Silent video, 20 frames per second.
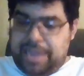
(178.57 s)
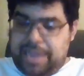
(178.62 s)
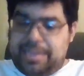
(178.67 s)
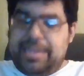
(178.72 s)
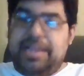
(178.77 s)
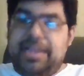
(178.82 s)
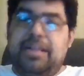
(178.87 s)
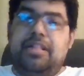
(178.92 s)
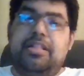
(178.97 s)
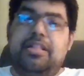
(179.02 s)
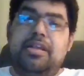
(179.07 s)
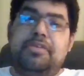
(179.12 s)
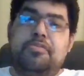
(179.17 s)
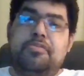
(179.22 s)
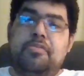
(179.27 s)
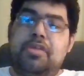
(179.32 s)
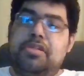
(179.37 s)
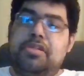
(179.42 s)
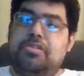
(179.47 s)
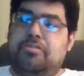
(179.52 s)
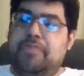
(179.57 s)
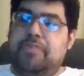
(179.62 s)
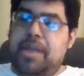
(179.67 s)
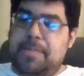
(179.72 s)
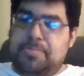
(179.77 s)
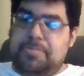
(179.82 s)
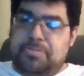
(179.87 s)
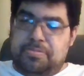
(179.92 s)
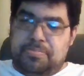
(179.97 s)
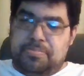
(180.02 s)
I can see clear without the
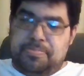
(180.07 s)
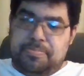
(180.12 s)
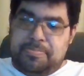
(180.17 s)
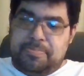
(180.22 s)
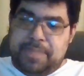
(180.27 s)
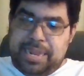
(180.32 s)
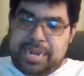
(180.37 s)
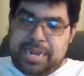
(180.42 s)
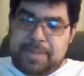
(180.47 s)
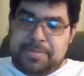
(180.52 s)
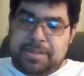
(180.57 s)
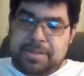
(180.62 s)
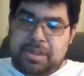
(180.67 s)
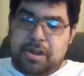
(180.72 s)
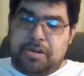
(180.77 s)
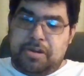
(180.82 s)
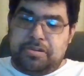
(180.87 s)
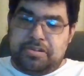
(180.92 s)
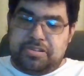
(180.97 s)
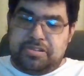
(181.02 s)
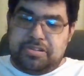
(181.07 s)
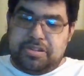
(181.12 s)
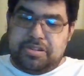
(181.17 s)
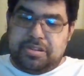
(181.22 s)
rafter making everything hard to